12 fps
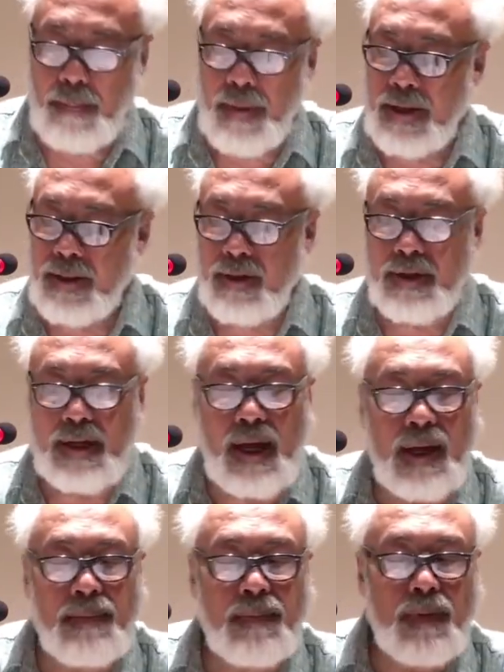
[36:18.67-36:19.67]
by the
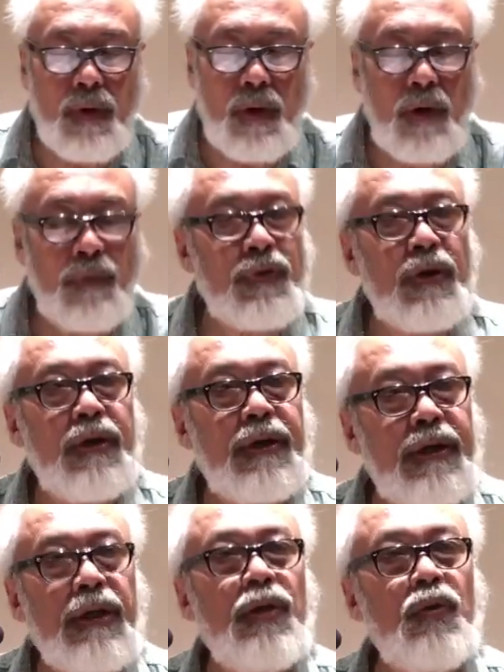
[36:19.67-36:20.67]
time of
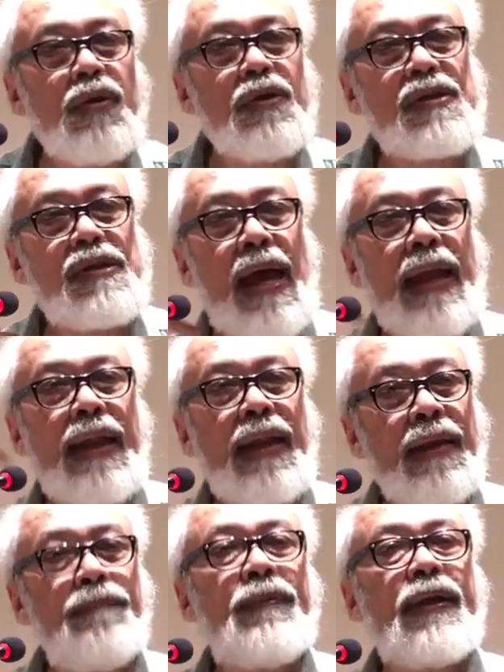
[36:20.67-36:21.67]
continuous
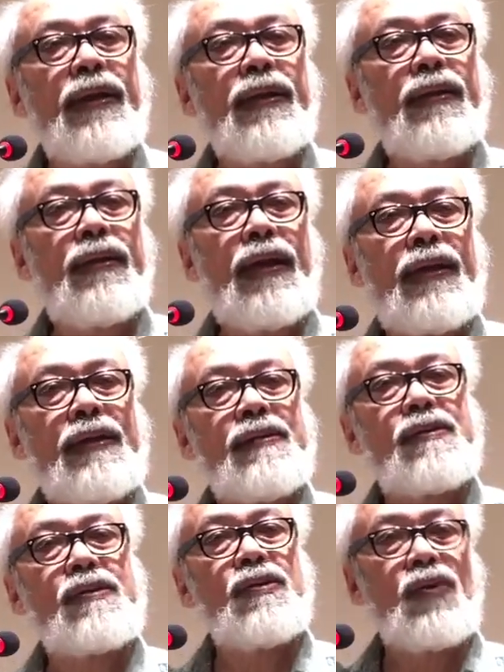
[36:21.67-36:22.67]
analeptic, that
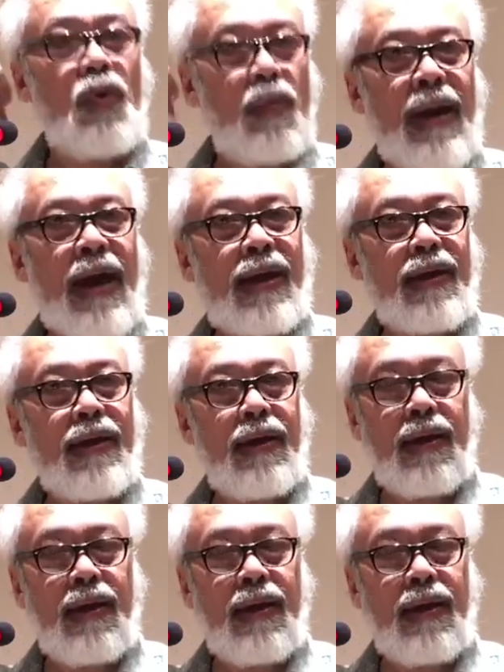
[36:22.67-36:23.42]
is, you go back,